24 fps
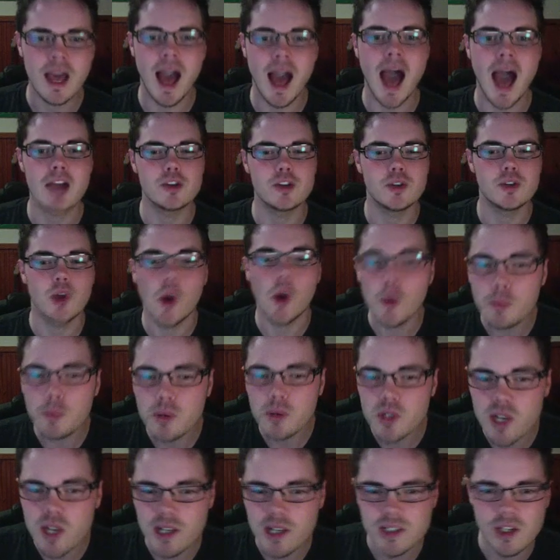No
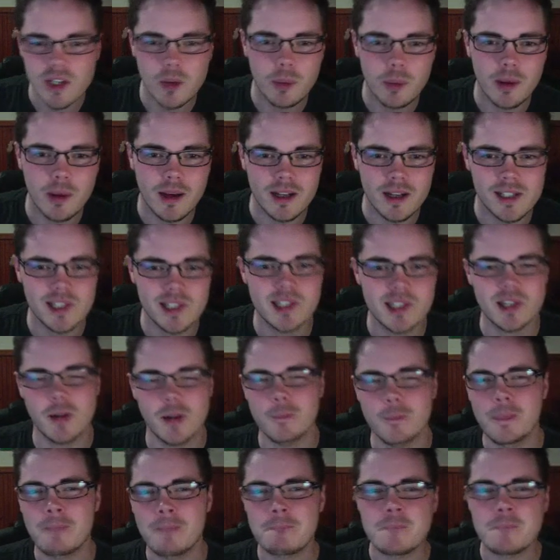projectile parties, so
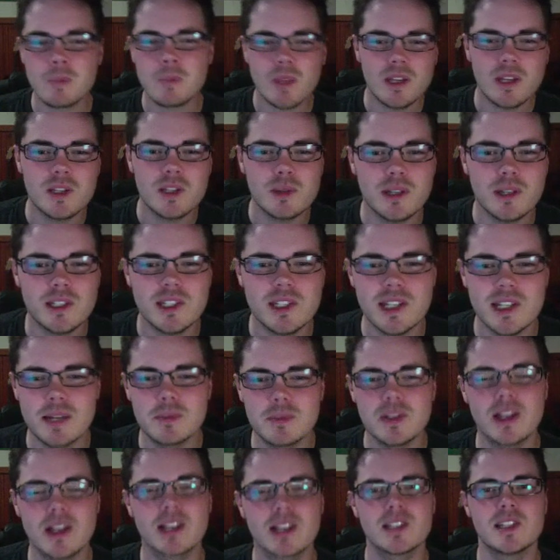this one seems
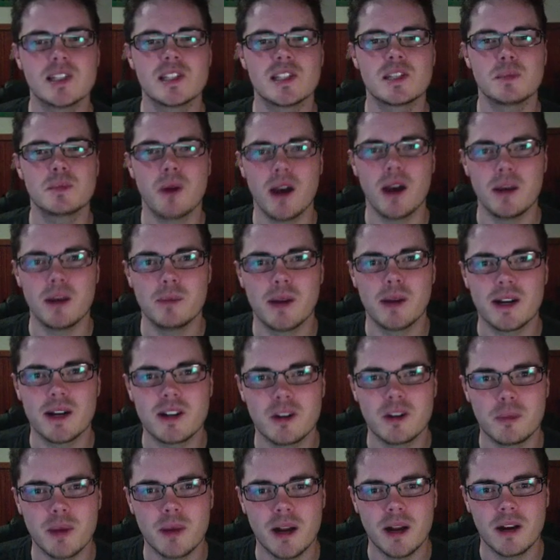like it's inspired by
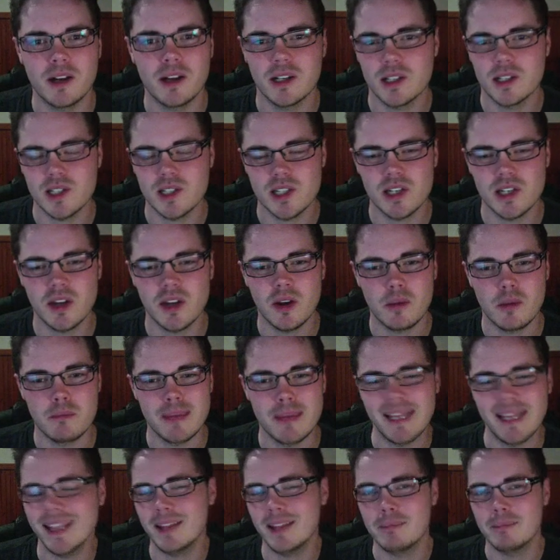Kruparian's,
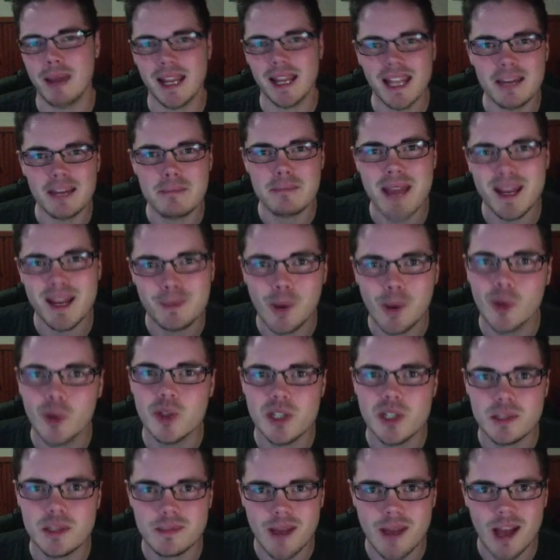melee man node
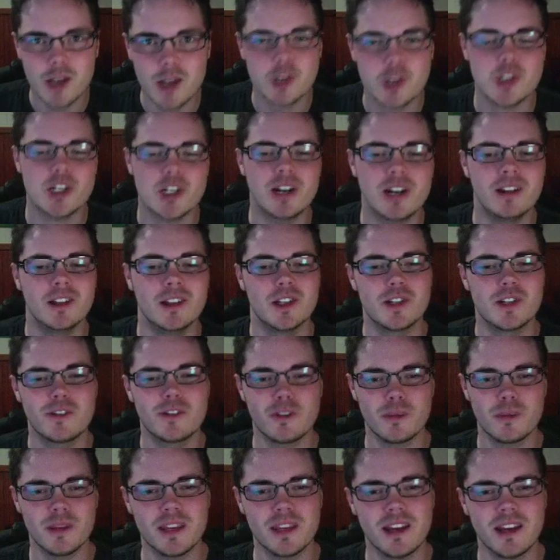smash challenge from
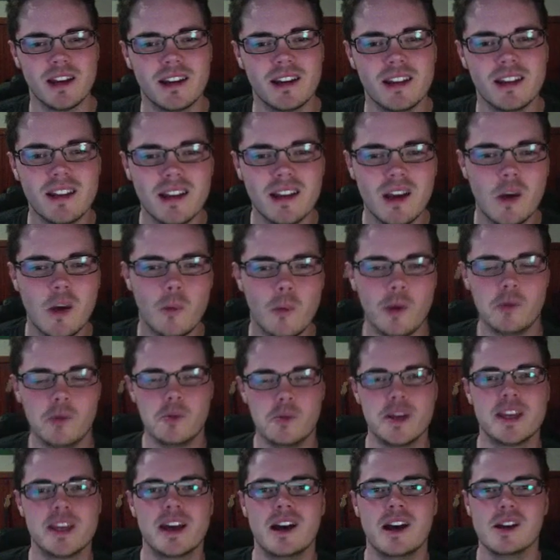the 1
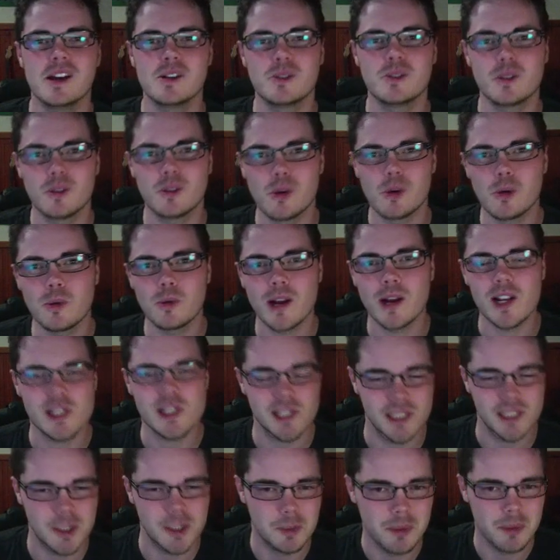week hardcore race a
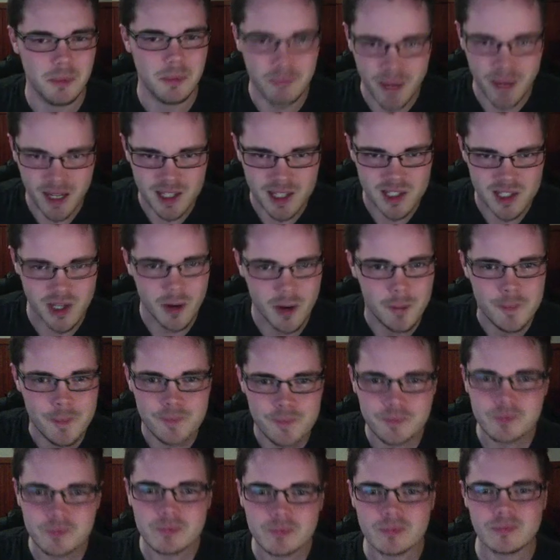little bit back. So
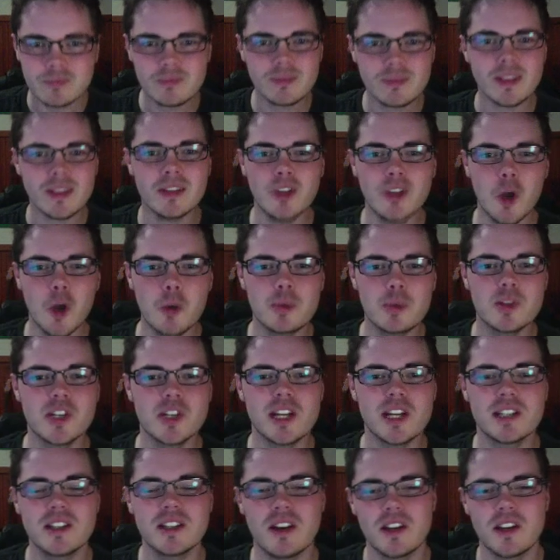no
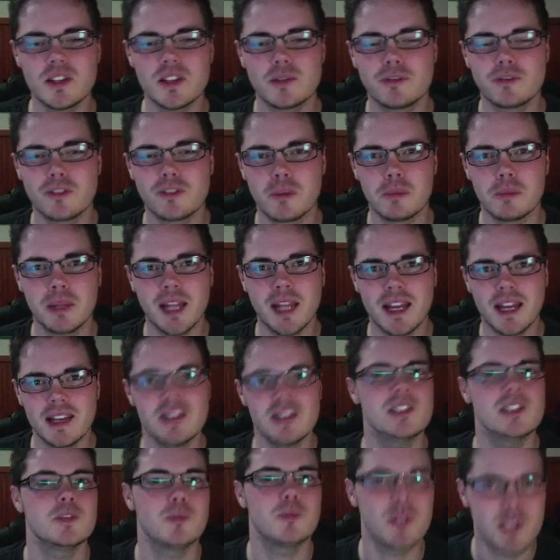projectiles from
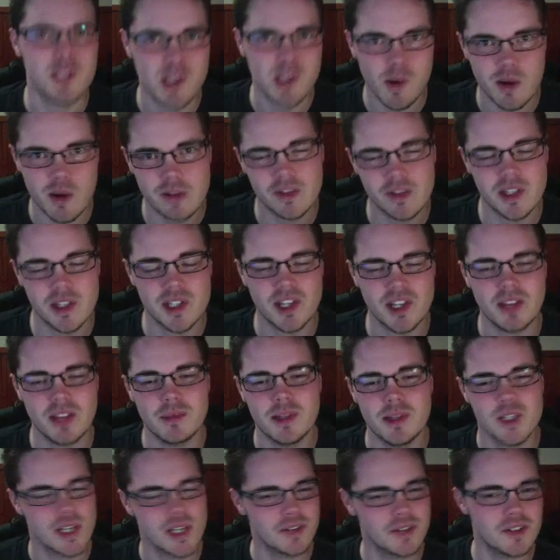players whatsoever. So that
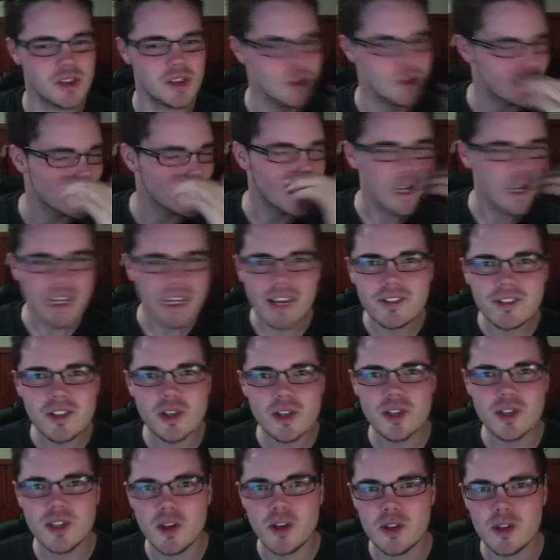means you have to
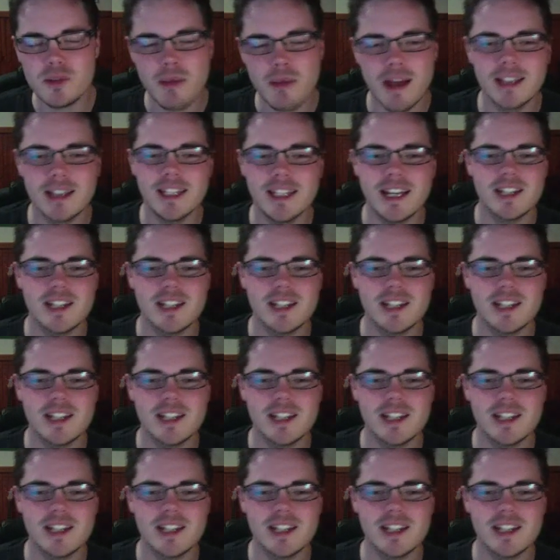use those melee